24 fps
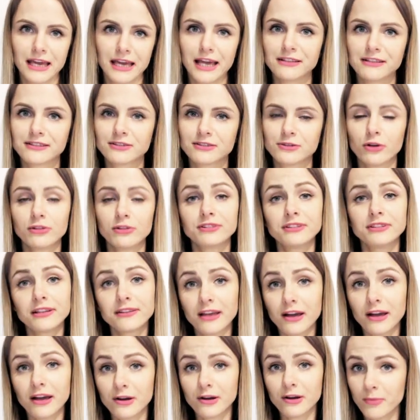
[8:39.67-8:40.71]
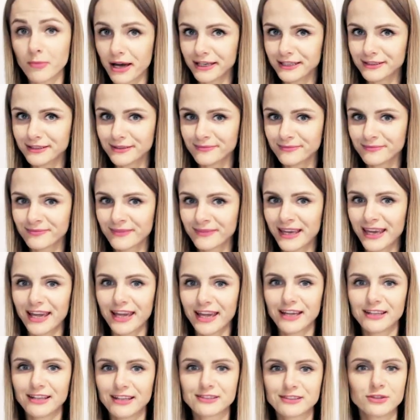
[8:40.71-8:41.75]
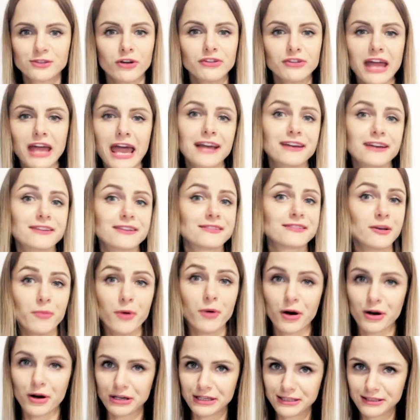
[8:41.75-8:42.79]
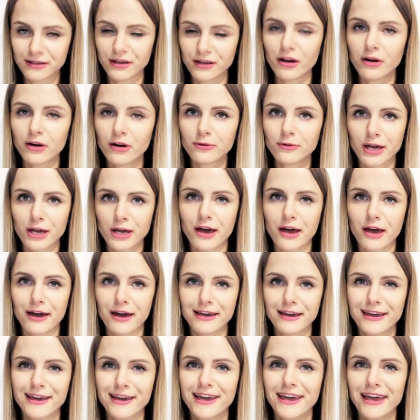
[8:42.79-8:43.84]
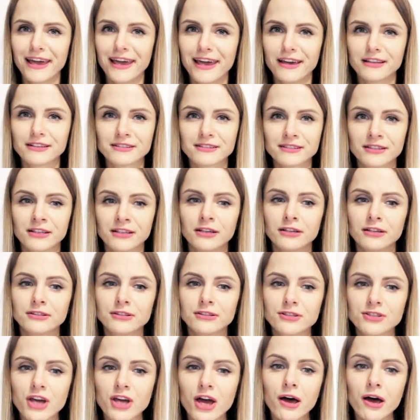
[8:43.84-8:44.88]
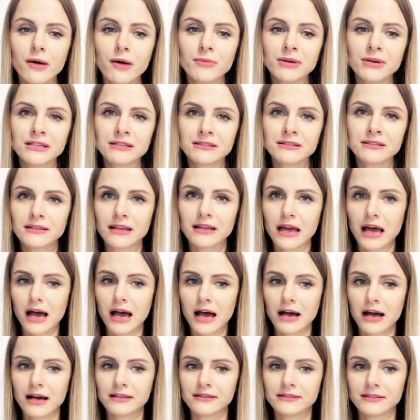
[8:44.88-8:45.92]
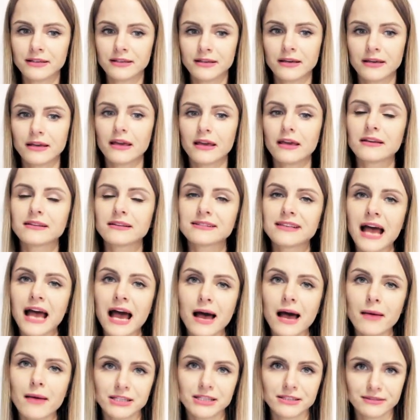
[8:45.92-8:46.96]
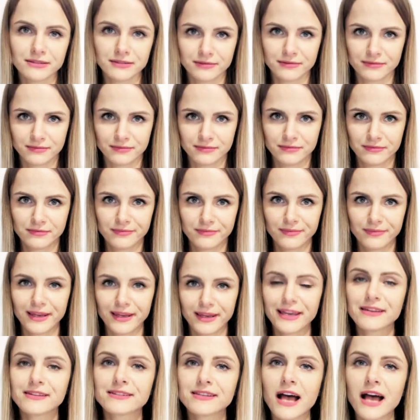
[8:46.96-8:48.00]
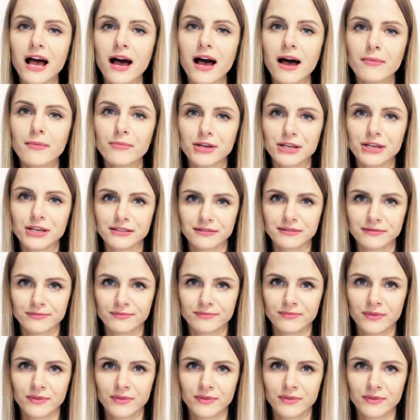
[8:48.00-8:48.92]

It's not determine, it's not examine, okay? It's determine and examine, examine.